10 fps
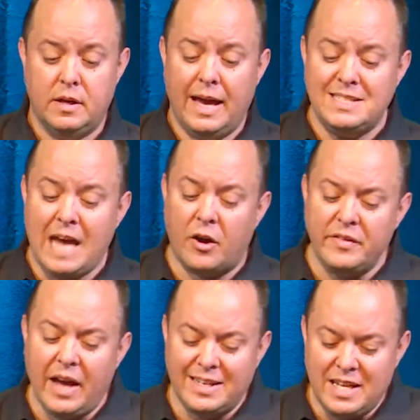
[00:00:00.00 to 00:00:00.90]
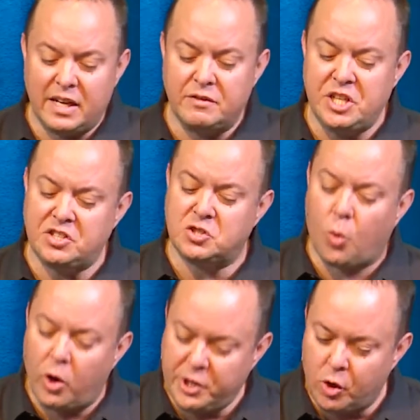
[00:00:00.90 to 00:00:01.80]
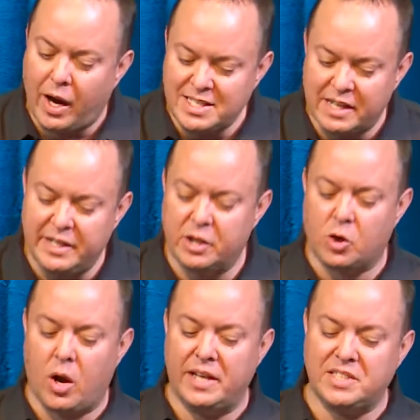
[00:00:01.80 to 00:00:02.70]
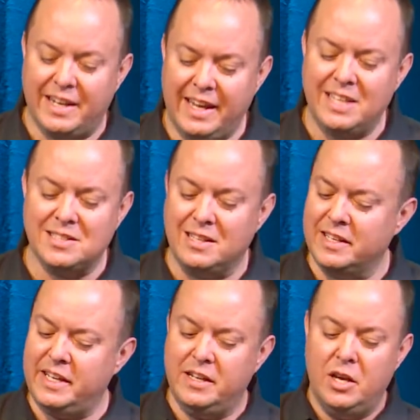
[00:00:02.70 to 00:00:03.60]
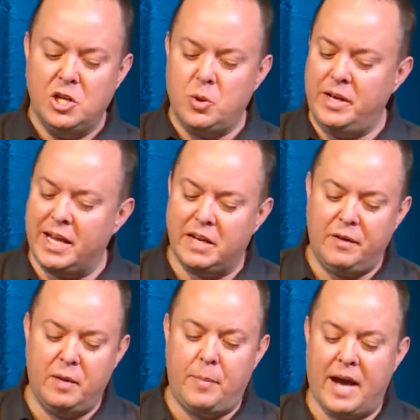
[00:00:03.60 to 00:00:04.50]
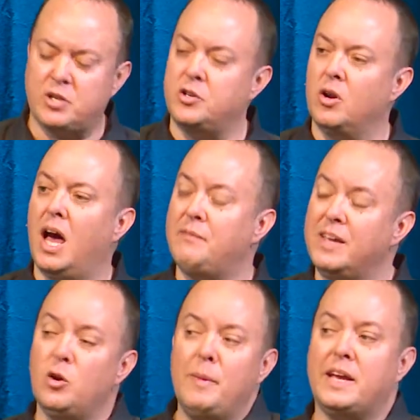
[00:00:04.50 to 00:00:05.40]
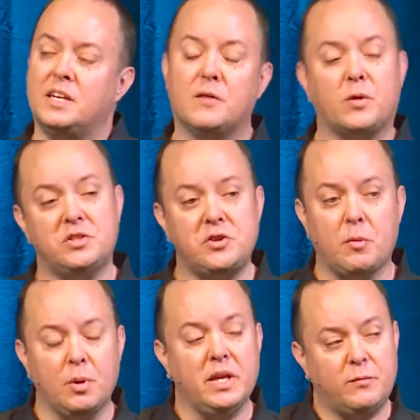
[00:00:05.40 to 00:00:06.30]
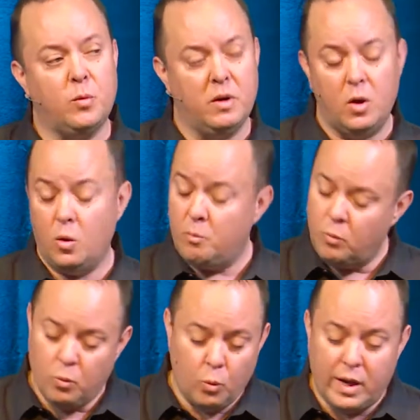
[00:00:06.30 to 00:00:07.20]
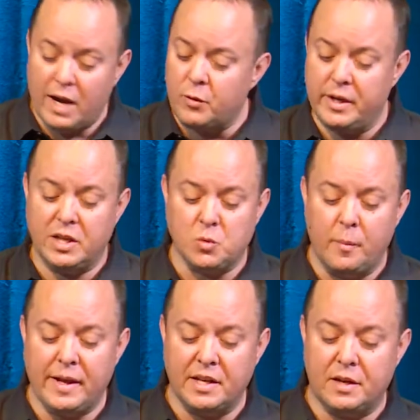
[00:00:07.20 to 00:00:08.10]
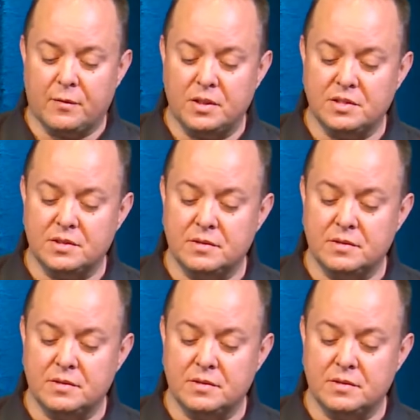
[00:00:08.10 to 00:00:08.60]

And doubting the identity of Jesus or your identity in Christ can easily lead to a negative impact on your life. It'll make a difference. Your belief, whatever it is, will make a difference.